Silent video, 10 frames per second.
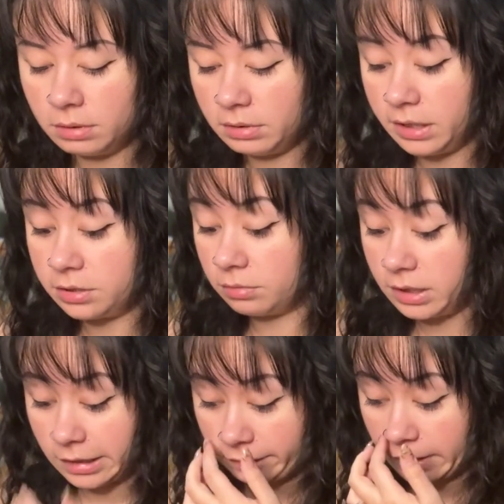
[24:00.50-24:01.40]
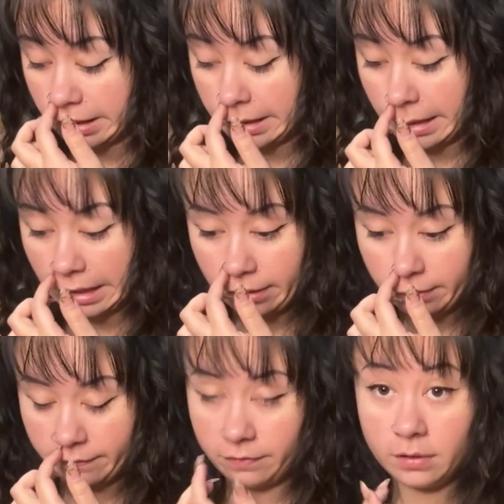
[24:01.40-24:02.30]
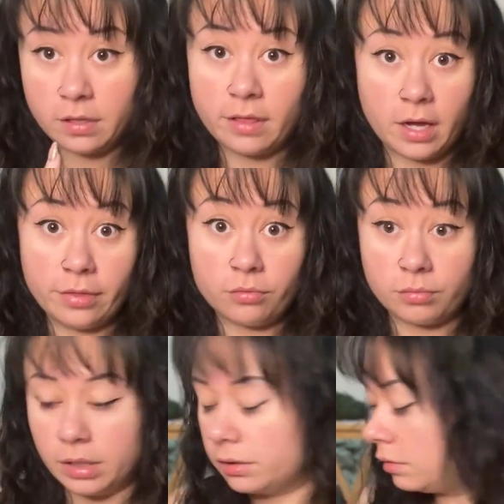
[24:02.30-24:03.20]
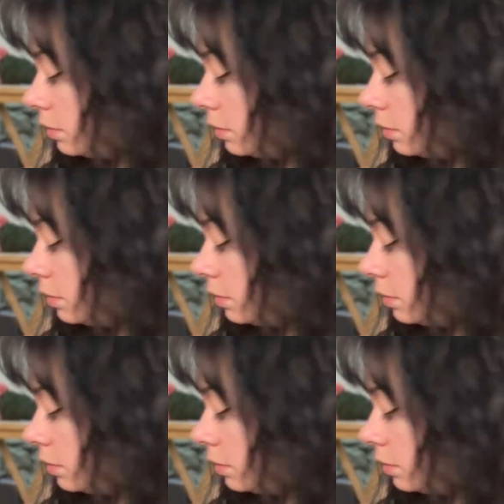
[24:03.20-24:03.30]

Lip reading: would I do with it if I didn't have the other one?